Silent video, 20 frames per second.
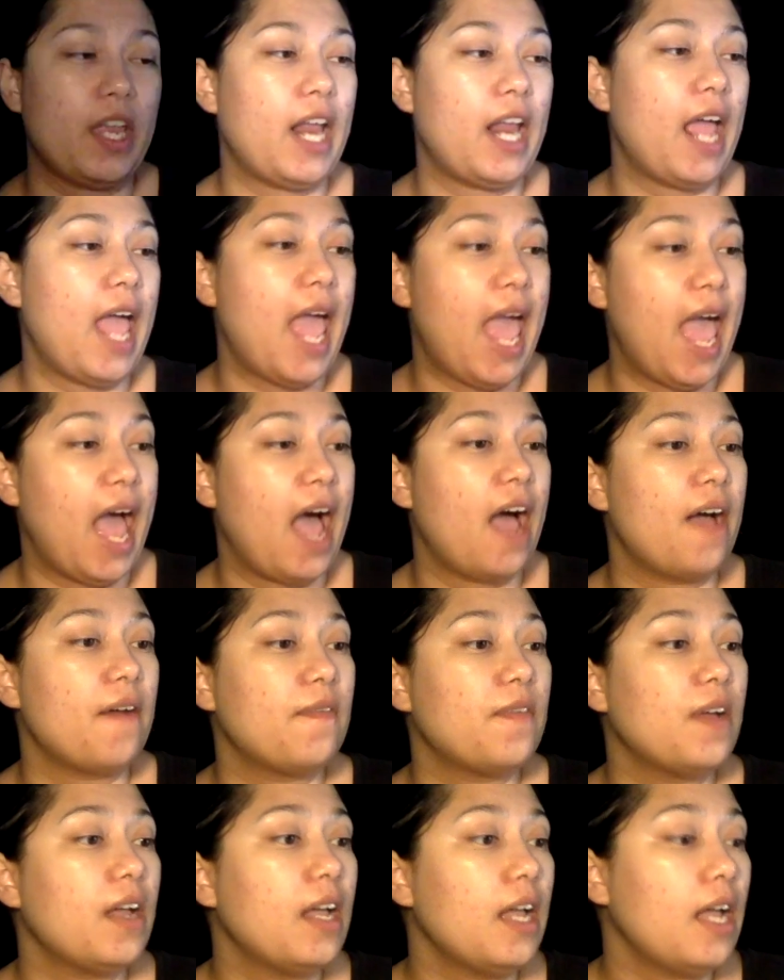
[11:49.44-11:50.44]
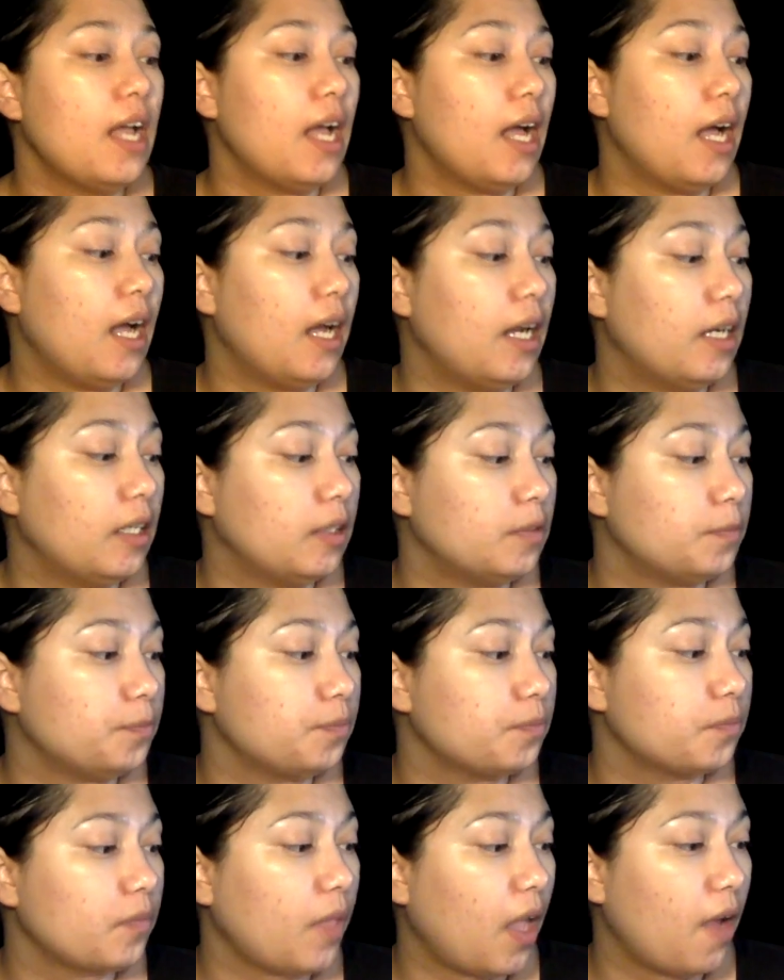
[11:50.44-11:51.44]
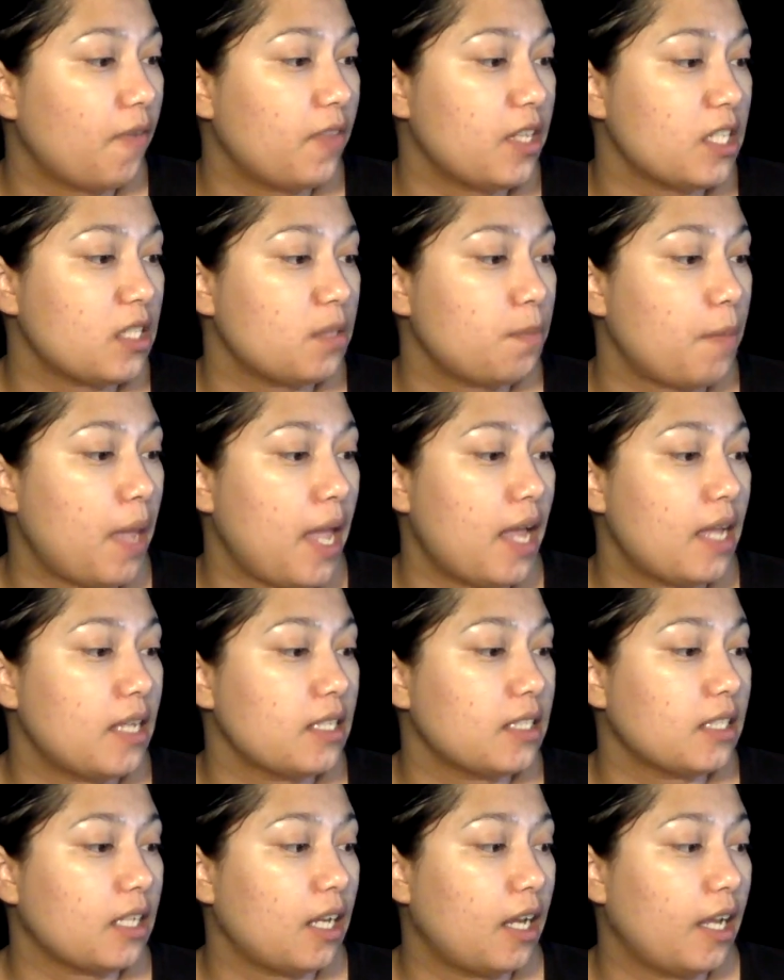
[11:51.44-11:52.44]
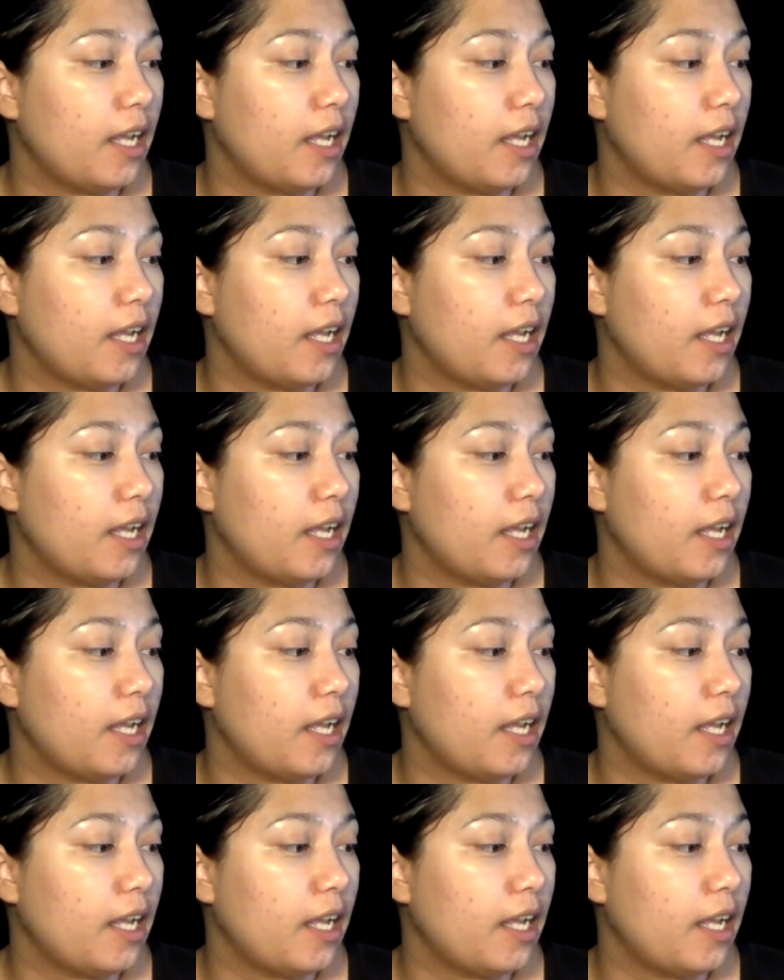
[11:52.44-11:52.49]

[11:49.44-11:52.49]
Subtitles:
that I have of this mask.